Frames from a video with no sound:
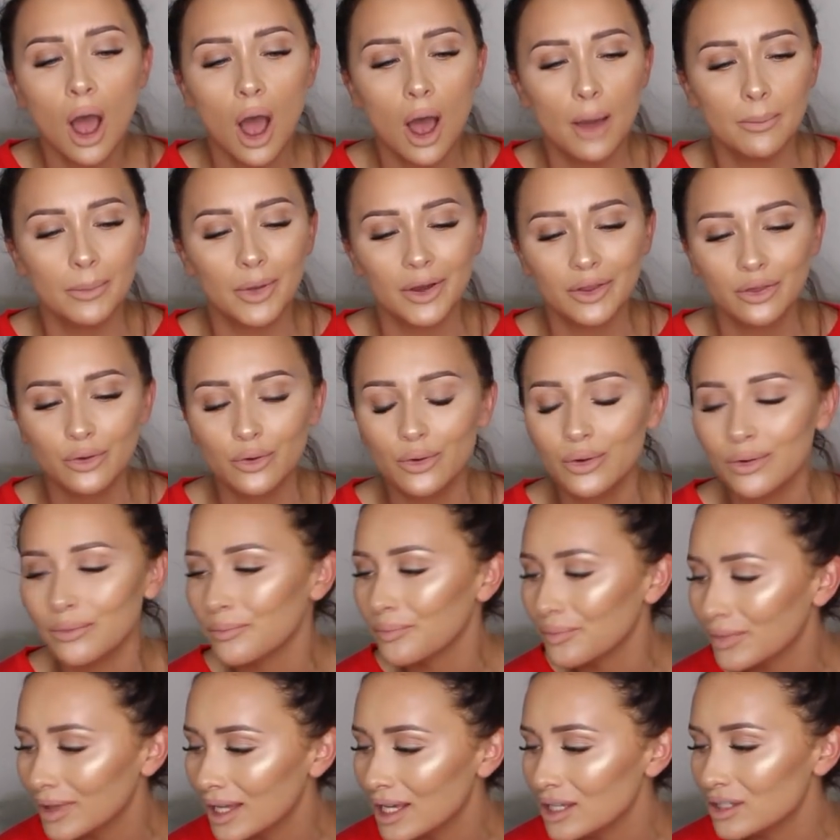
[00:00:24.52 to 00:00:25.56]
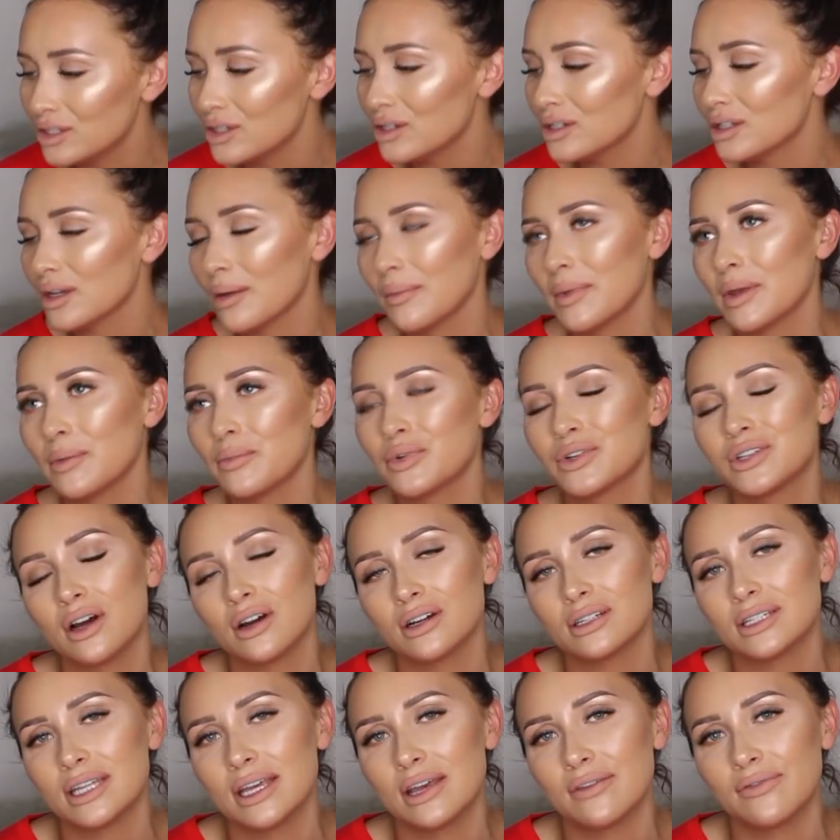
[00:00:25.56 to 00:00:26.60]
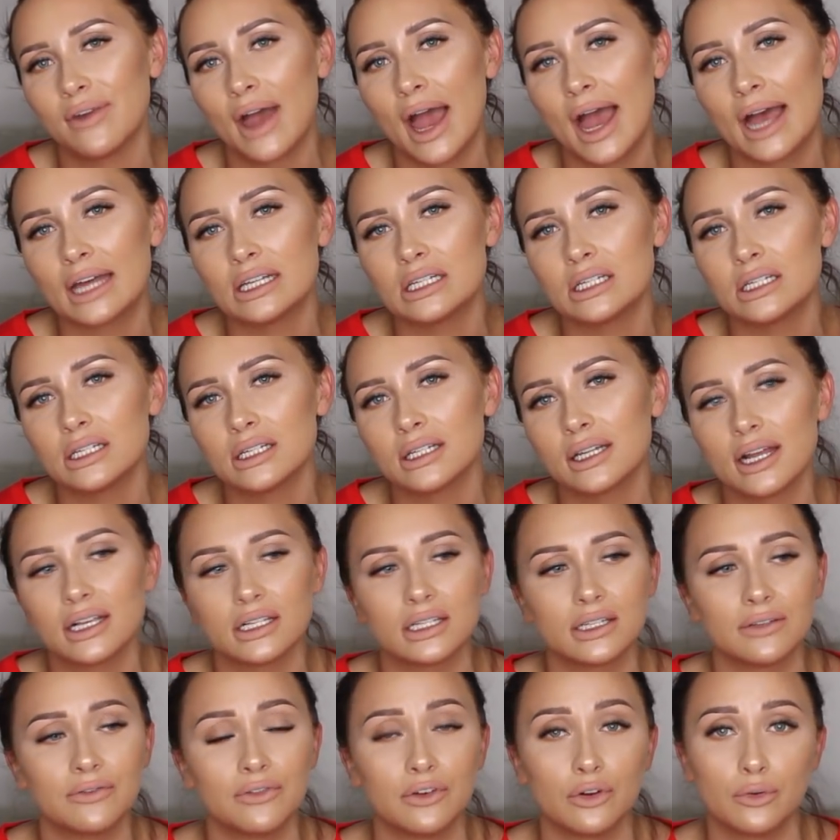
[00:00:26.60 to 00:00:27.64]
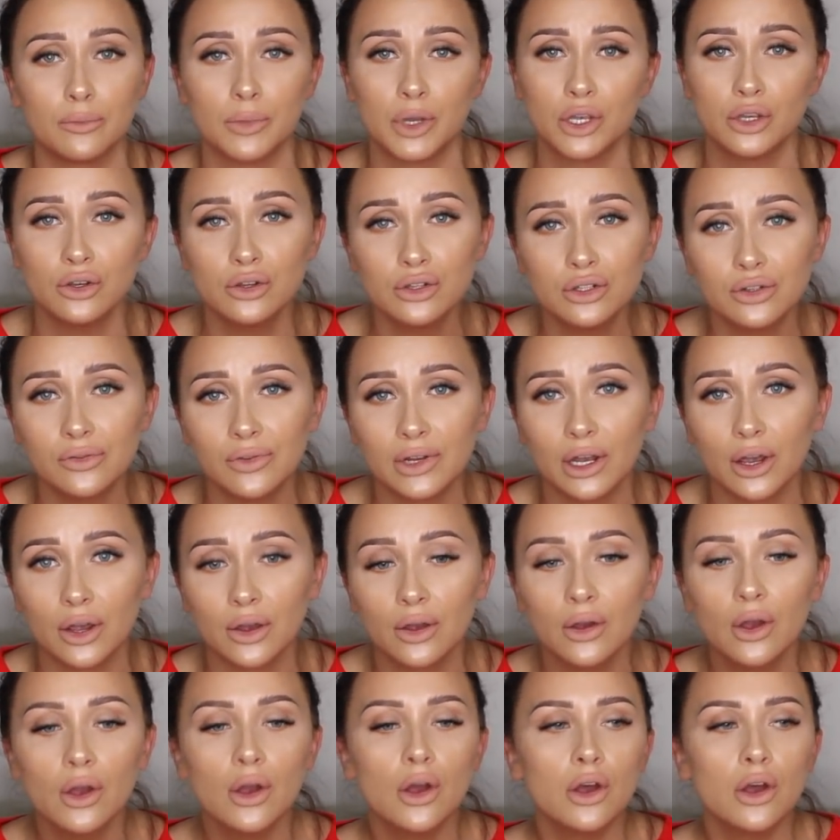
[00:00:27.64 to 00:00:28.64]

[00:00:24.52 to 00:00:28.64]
Um, but I thought, let's do something productive and let's film a YouTube video.